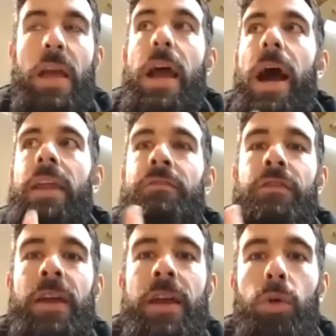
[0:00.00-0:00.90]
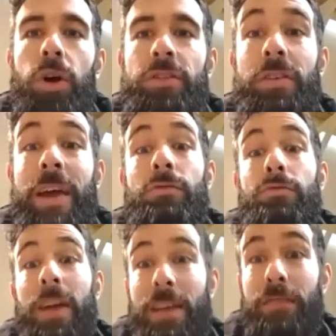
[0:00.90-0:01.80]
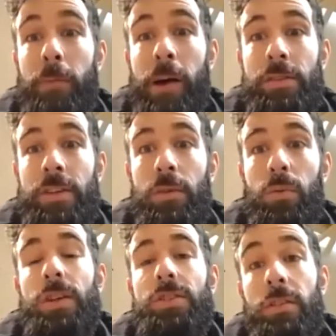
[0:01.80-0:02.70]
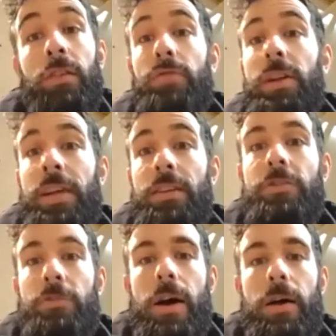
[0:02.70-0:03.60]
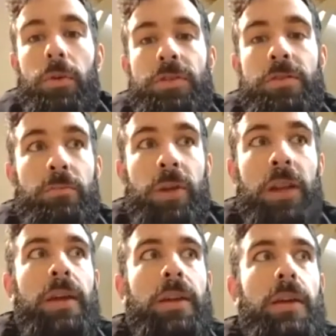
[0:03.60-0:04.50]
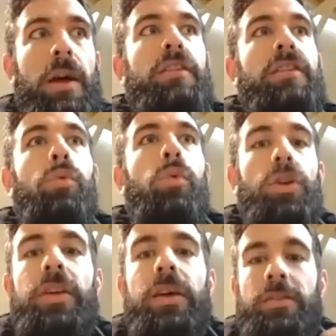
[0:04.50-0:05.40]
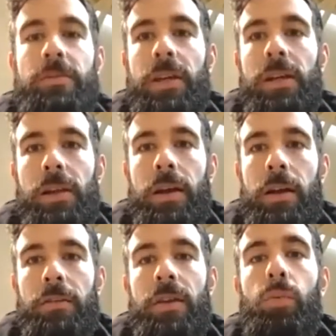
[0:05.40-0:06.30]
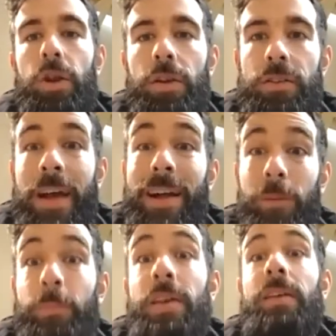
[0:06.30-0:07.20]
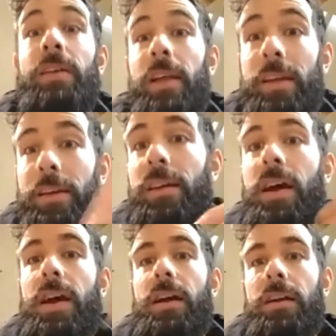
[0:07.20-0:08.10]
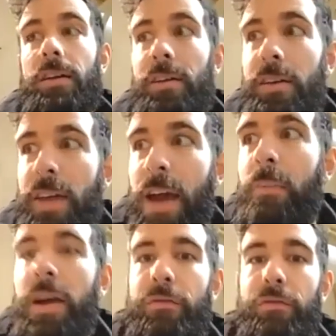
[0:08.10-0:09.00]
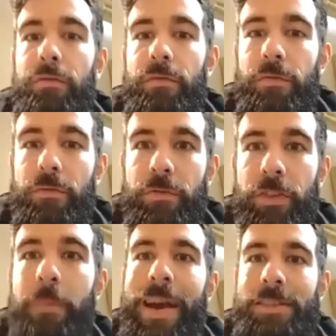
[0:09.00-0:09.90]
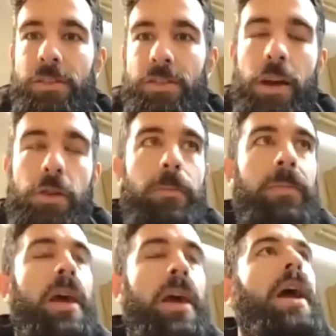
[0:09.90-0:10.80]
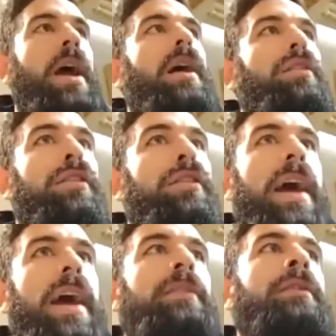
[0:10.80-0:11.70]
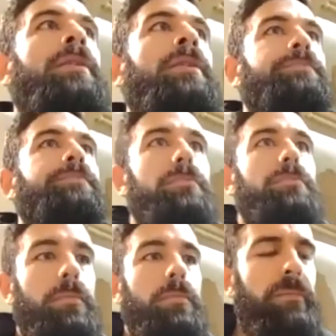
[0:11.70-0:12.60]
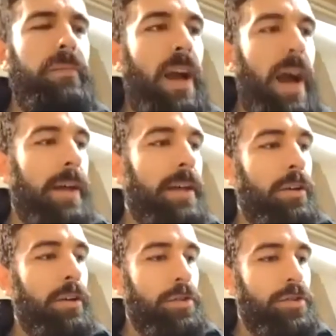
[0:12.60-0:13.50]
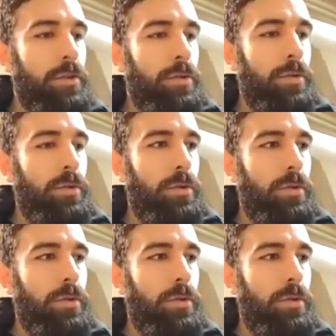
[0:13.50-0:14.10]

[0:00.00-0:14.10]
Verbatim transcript: and if they want to then rave about it, which they're really into it, which is brilliant, they want it to be clear. They want to help me like get my the message out. Mm. Then I can also